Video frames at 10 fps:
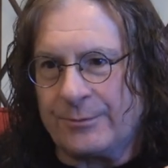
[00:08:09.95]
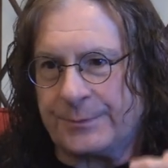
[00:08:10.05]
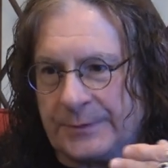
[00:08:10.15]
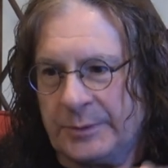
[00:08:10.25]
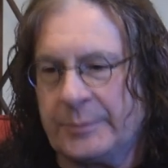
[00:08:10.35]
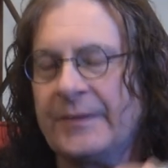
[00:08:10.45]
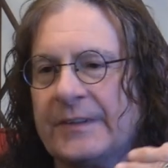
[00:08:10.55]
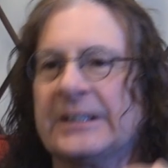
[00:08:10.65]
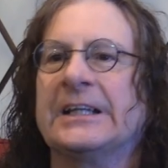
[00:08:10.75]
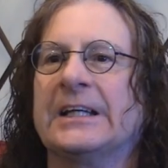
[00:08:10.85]
from
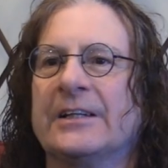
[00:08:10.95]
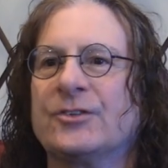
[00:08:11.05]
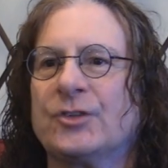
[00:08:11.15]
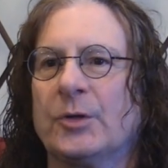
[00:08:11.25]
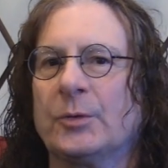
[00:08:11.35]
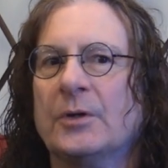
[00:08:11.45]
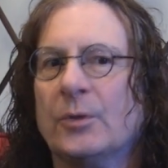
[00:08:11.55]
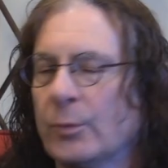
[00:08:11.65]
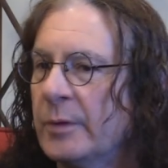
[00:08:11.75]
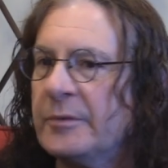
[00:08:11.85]
the land. So
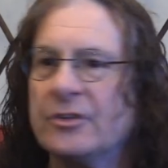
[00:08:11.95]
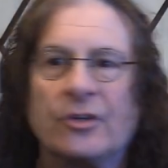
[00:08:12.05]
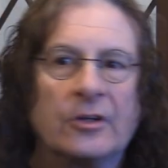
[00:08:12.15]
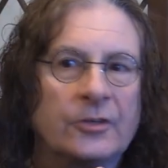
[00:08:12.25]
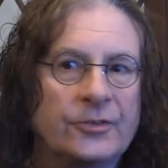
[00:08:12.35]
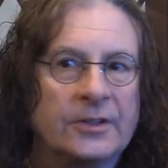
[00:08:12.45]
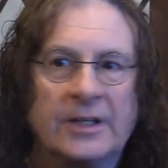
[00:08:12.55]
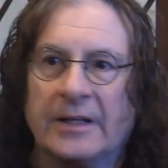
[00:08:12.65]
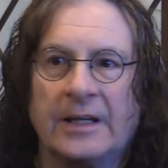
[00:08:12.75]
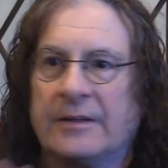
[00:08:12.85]
women, children,
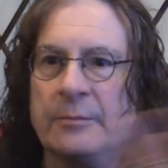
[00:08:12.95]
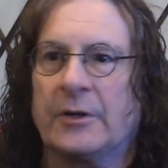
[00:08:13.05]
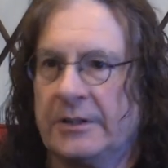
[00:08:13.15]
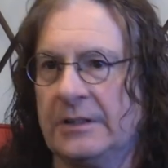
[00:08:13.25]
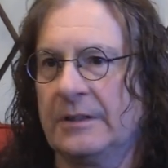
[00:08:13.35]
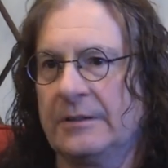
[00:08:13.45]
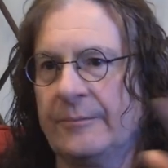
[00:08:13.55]
anybody.